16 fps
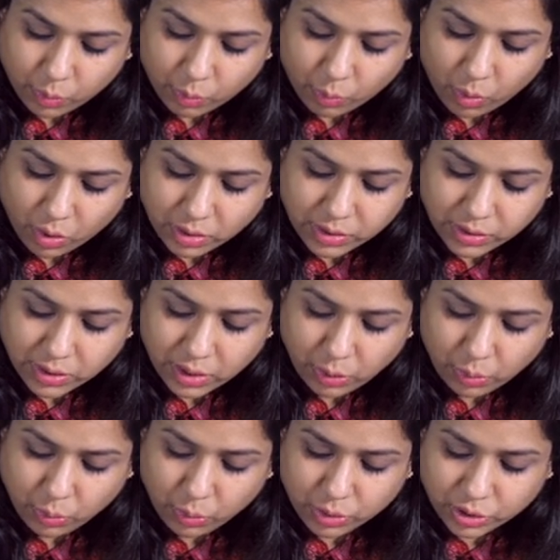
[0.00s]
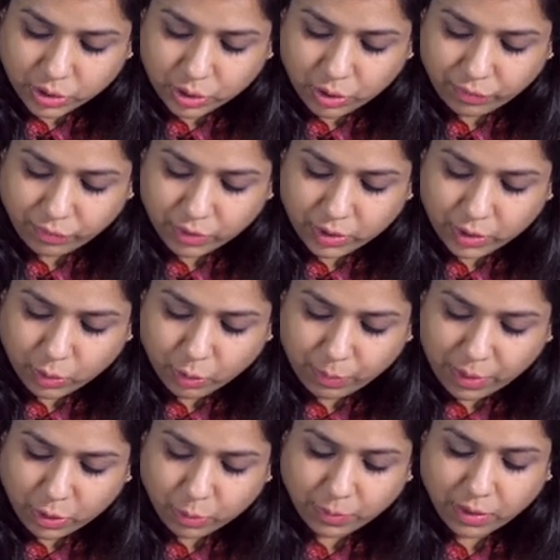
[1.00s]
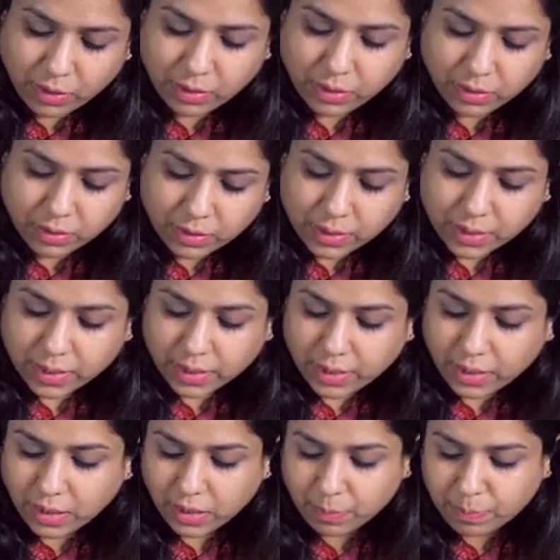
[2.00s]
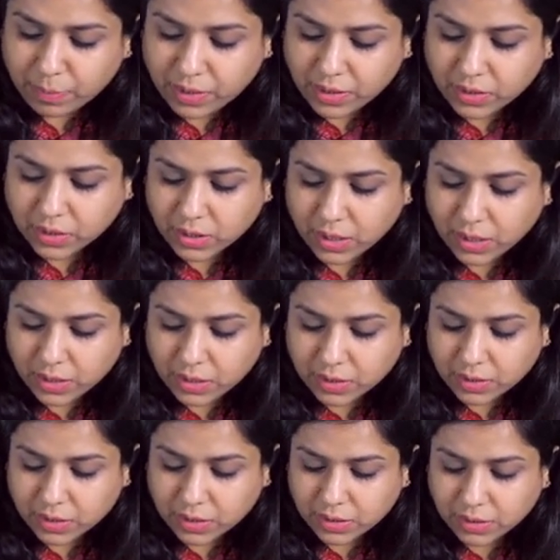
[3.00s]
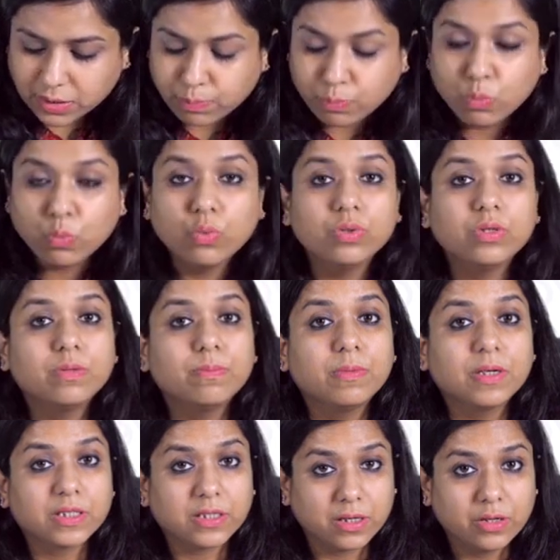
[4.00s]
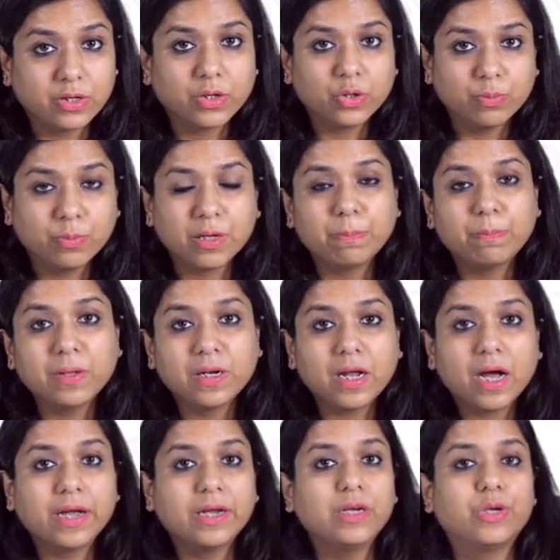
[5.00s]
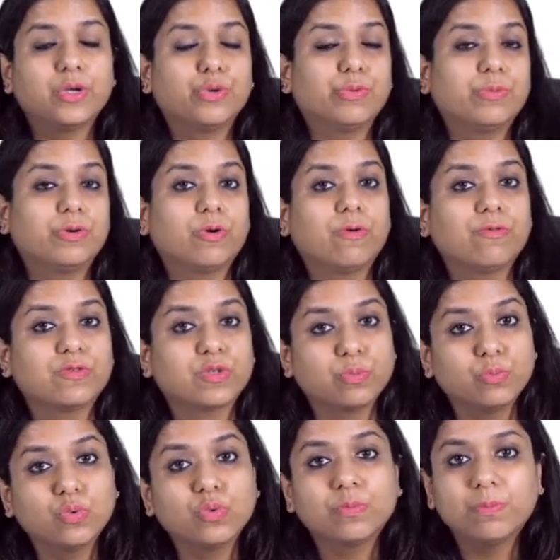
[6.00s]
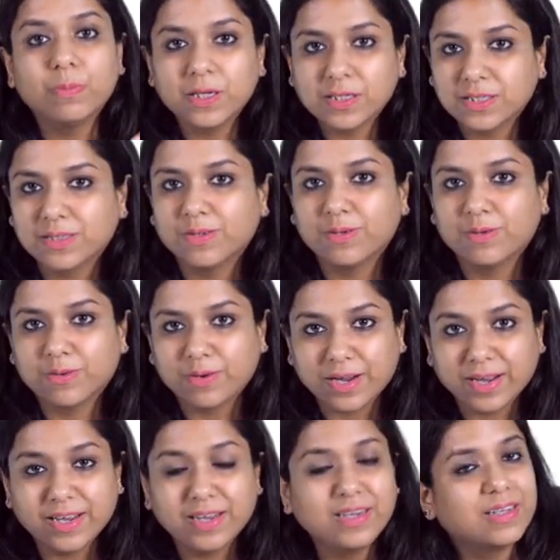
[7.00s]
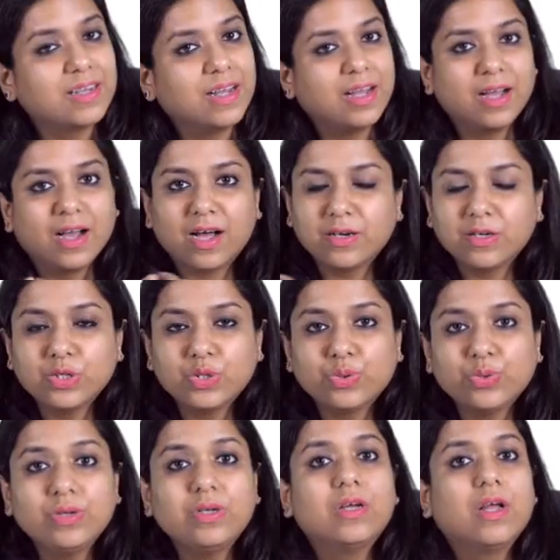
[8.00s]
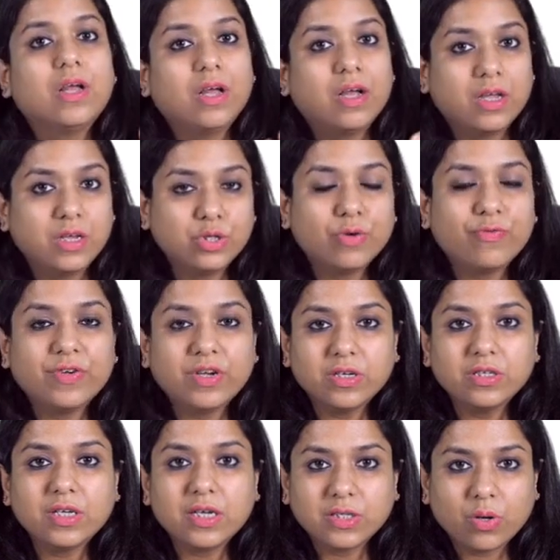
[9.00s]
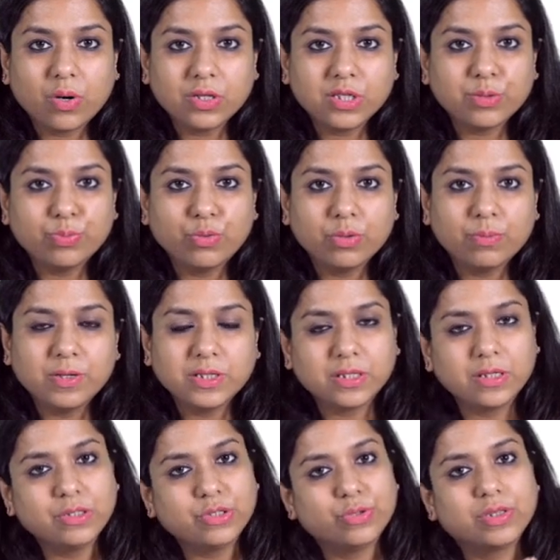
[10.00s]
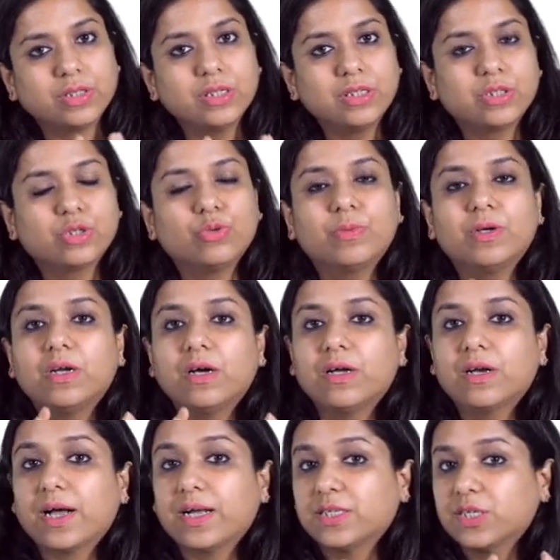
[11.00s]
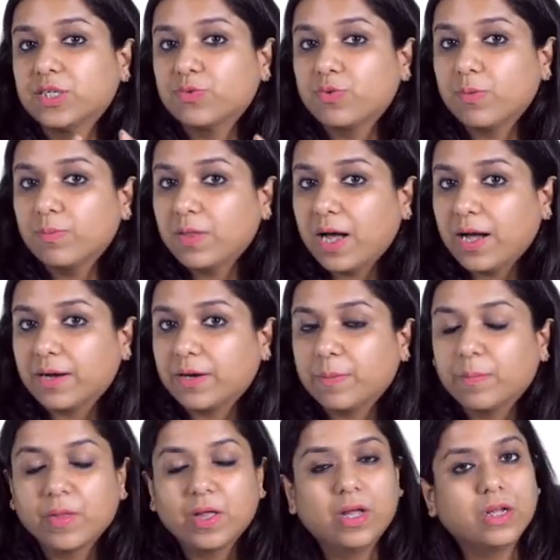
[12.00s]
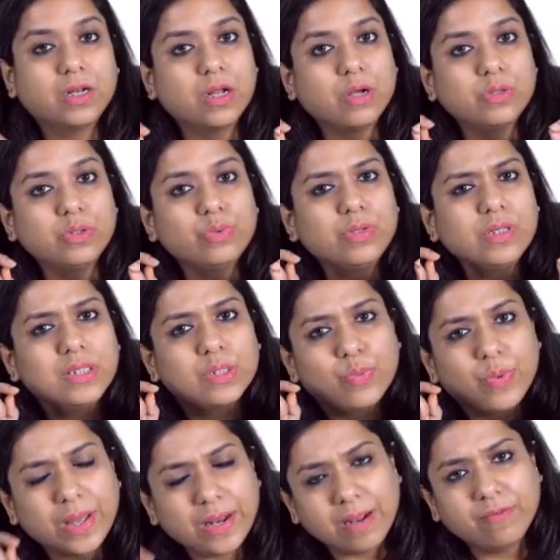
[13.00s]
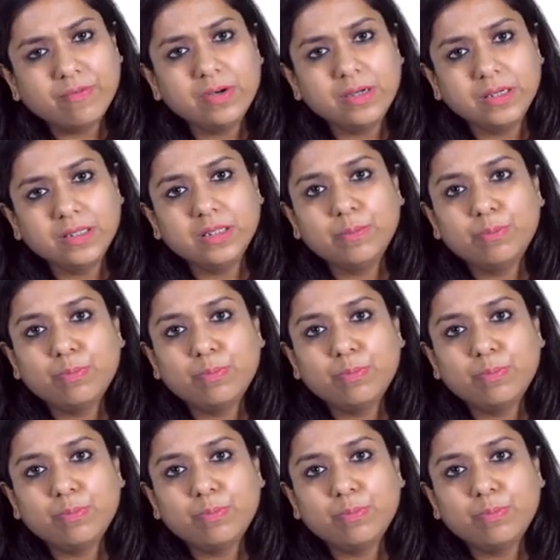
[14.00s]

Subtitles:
What is the origin of a leiomyoma? It means it is a smooth muscle tumor, benign tumor of smooth muscle, right? Understood? Esophagus has got smooth muscle, so this tumor arises from that. Now, students, wherever in the